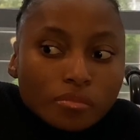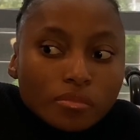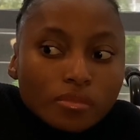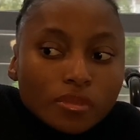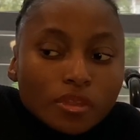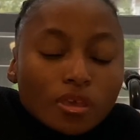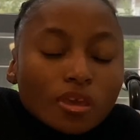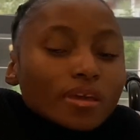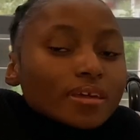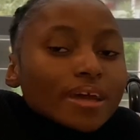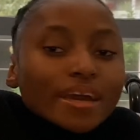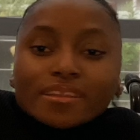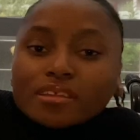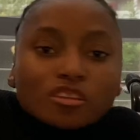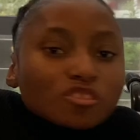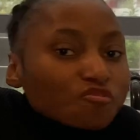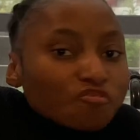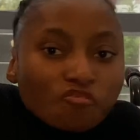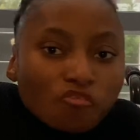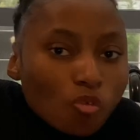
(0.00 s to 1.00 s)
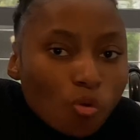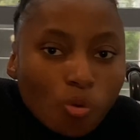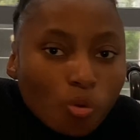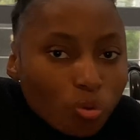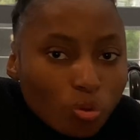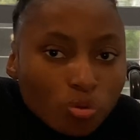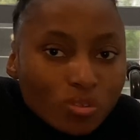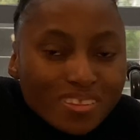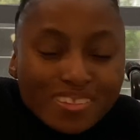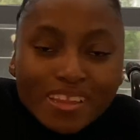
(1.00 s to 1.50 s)
I didn't
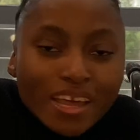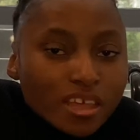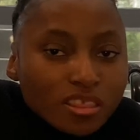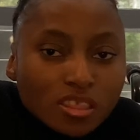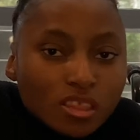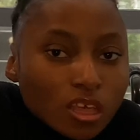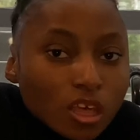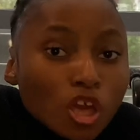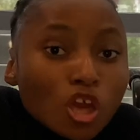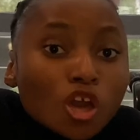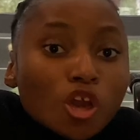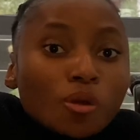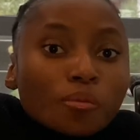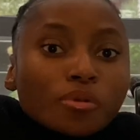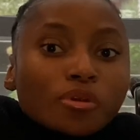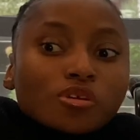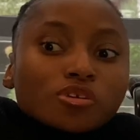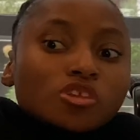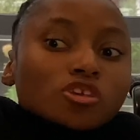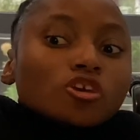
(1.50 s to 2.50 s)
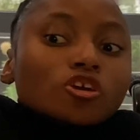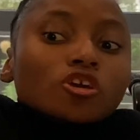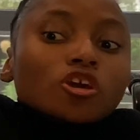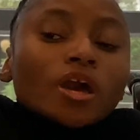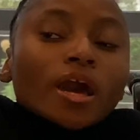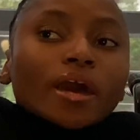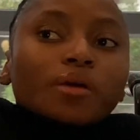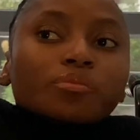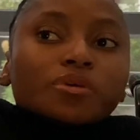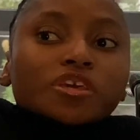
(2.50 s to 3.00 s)
fall, nothing. Because
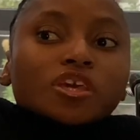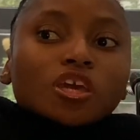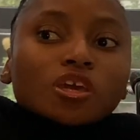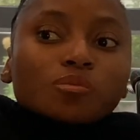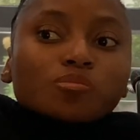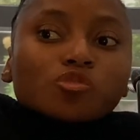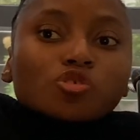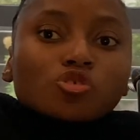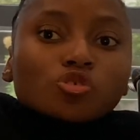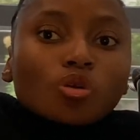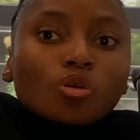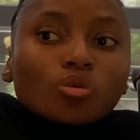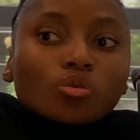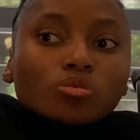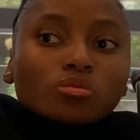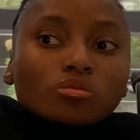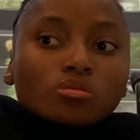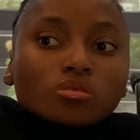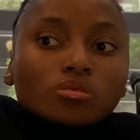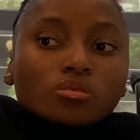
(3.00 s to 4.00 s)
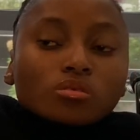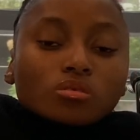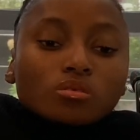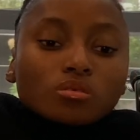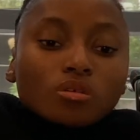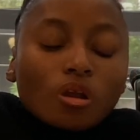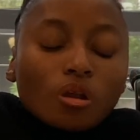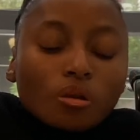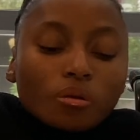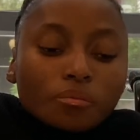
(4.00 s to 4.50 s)
I became so,
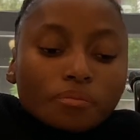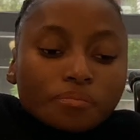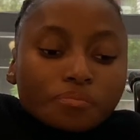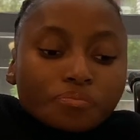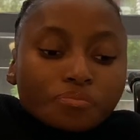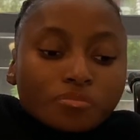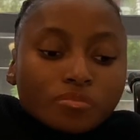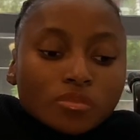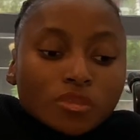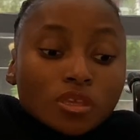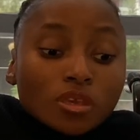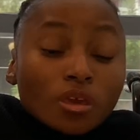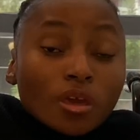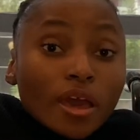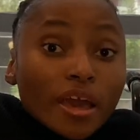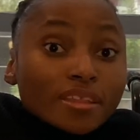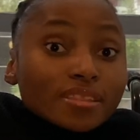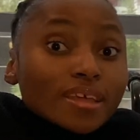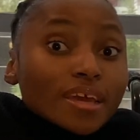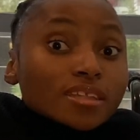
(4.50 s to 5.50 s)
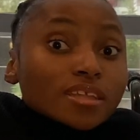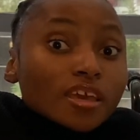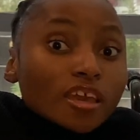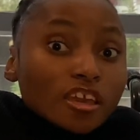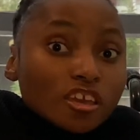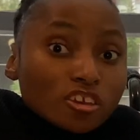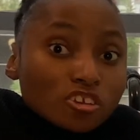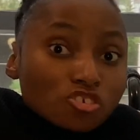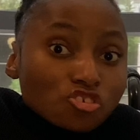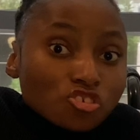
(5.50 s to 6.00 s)
at that
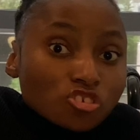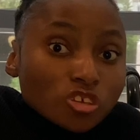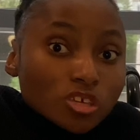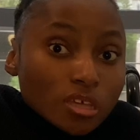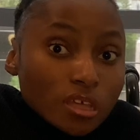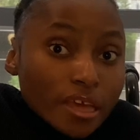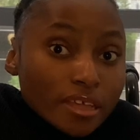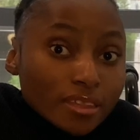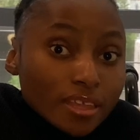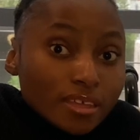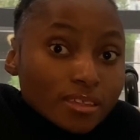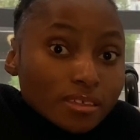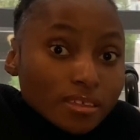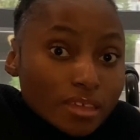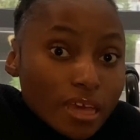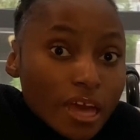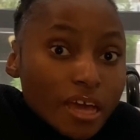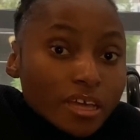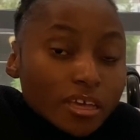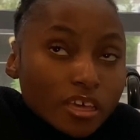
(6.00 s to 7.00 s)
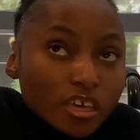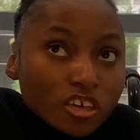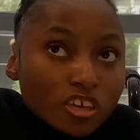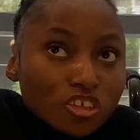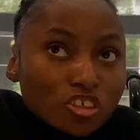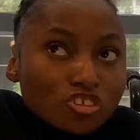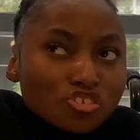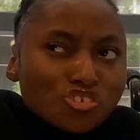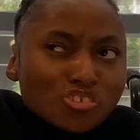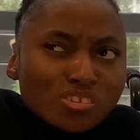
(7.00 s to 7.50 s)
age, at that young
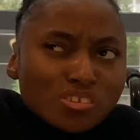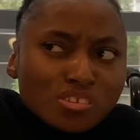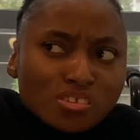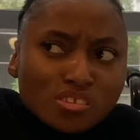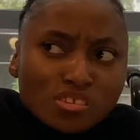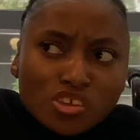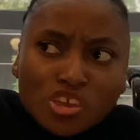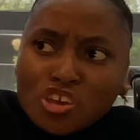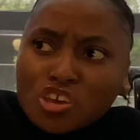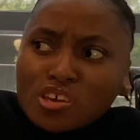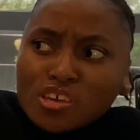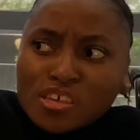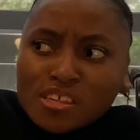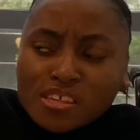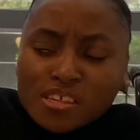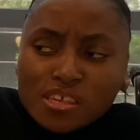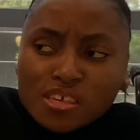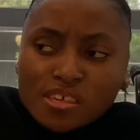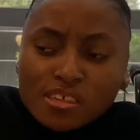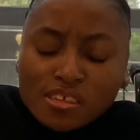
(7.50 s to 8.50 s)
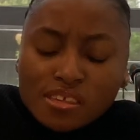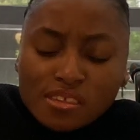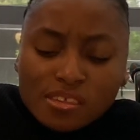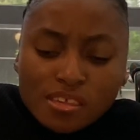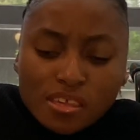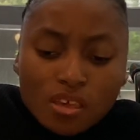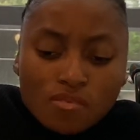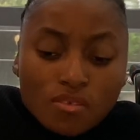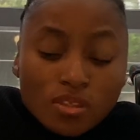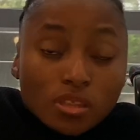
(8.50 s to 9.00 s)
age, 6,
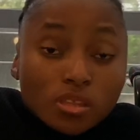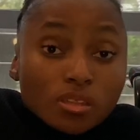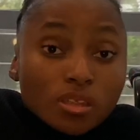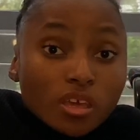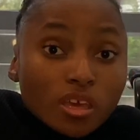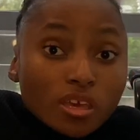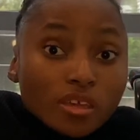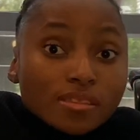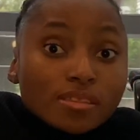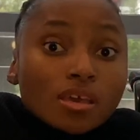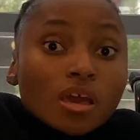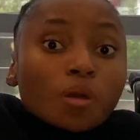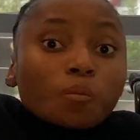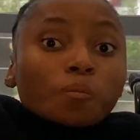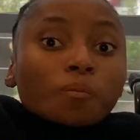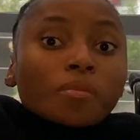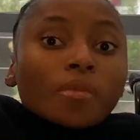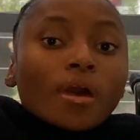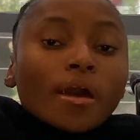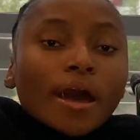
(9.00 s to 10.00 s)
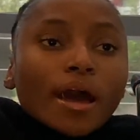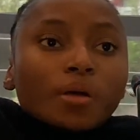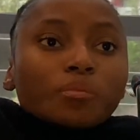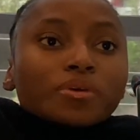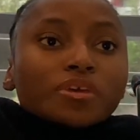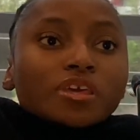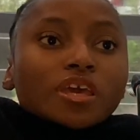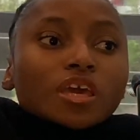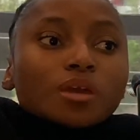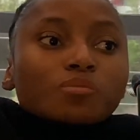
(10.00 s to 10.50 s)
7, and 8,
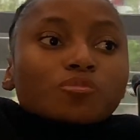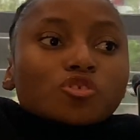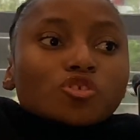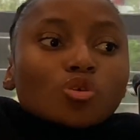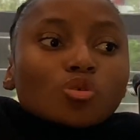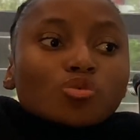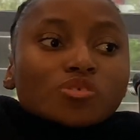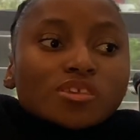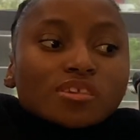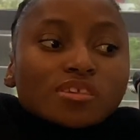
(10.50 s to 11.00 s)
I became so